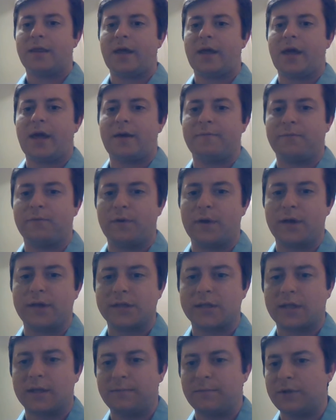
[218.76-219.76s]
The half
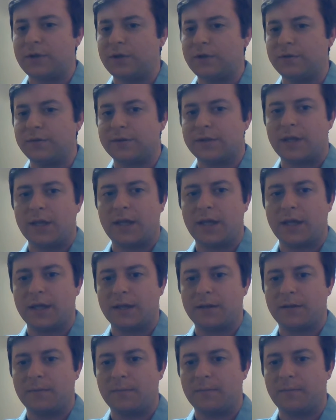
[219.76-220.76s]
rest can be used
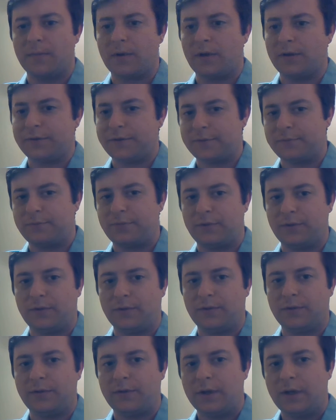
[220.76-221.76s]
in
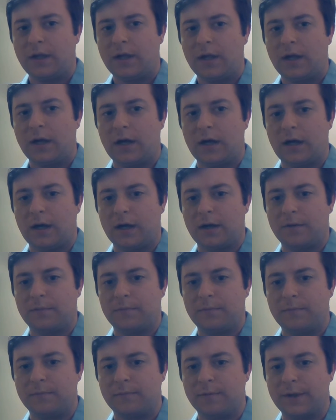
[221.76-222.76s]
multiple
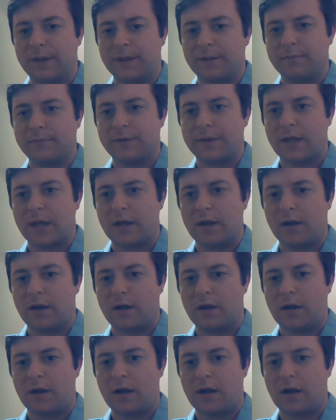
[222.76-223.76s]
rhythms
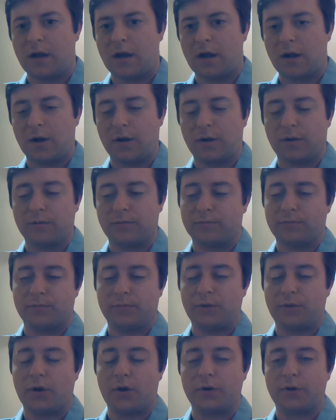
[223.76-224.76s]
that are
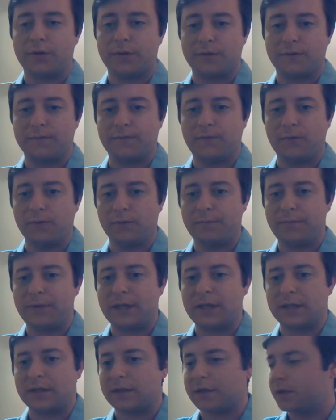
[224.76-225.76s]
longer than 4
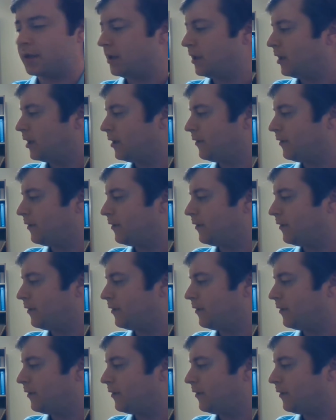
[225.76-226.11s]
beats.